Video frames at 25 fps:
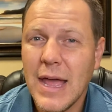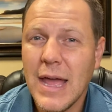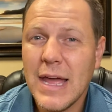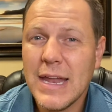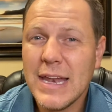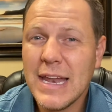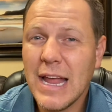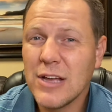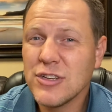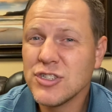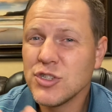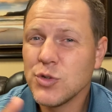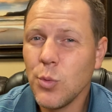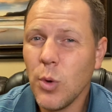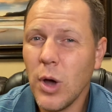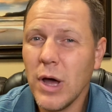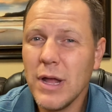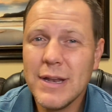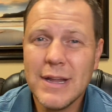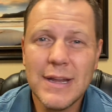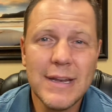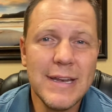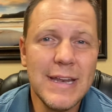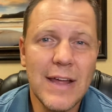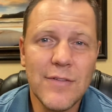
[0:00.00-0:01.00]
Now, Sawan
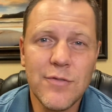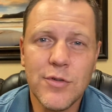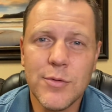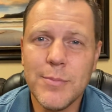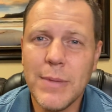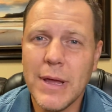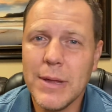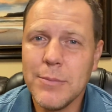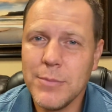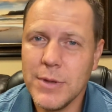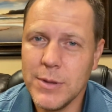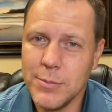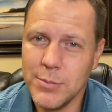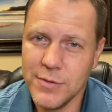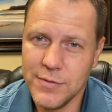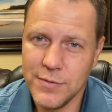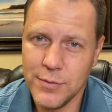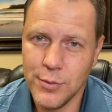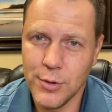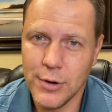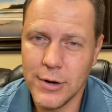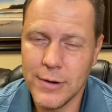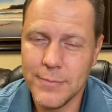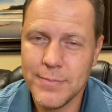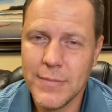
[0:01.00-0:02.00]
had never met me
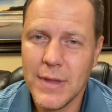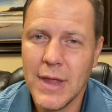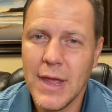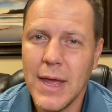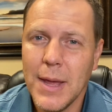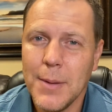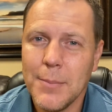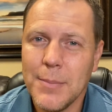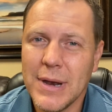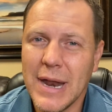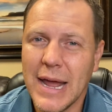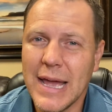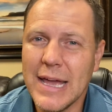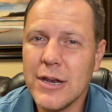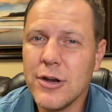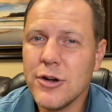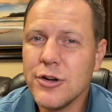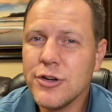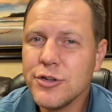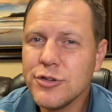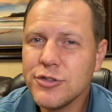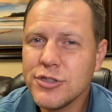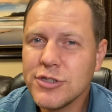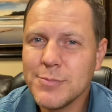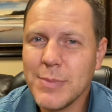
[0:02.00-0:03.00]
before, but I
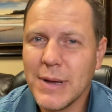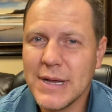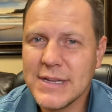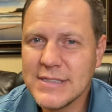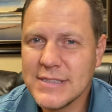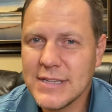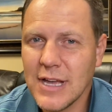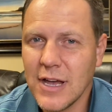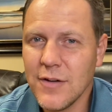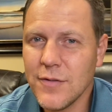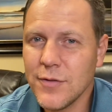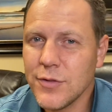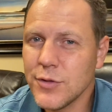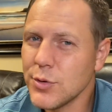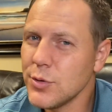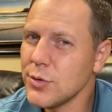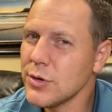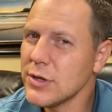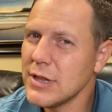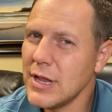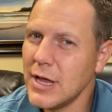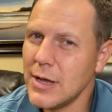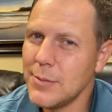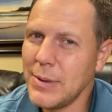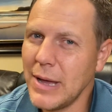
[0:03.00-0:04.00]
introduced myself through
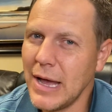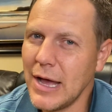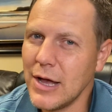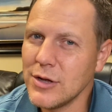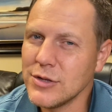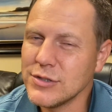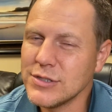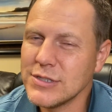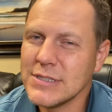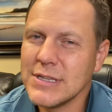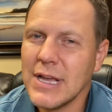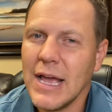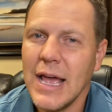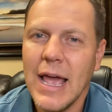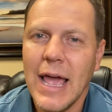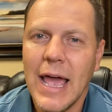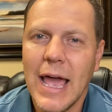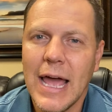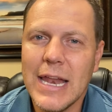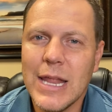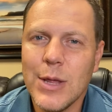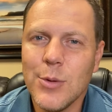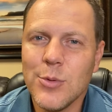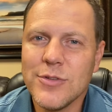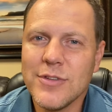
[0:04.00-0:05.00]
Clubhouse, and
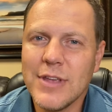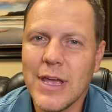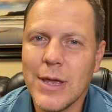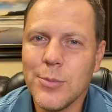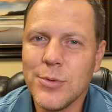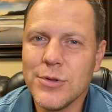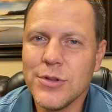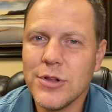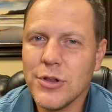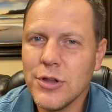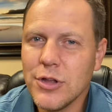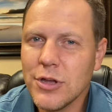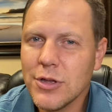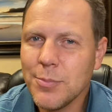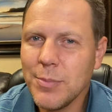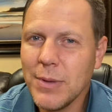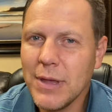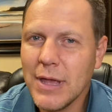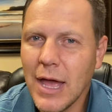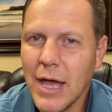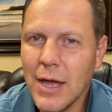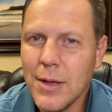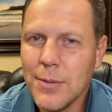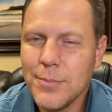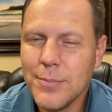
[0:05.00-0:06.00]
he was able to look me
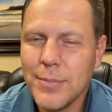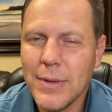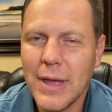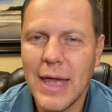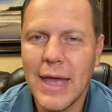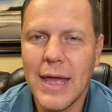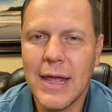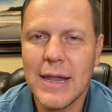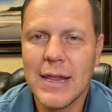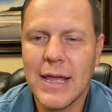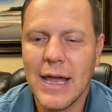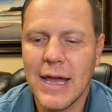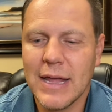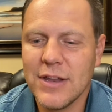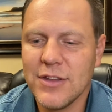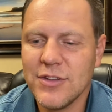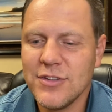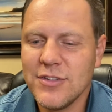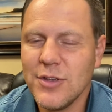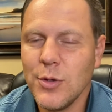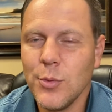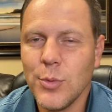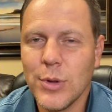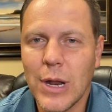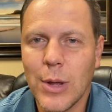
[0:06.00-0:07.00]
up and kind of
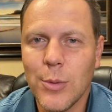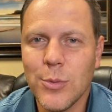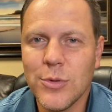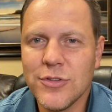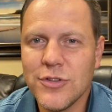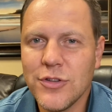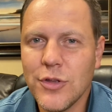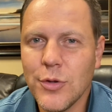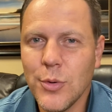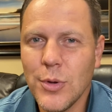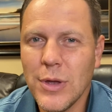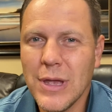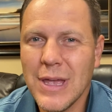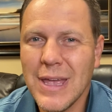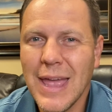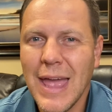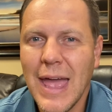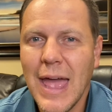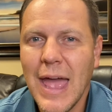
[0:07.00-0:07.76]
see what I was doing.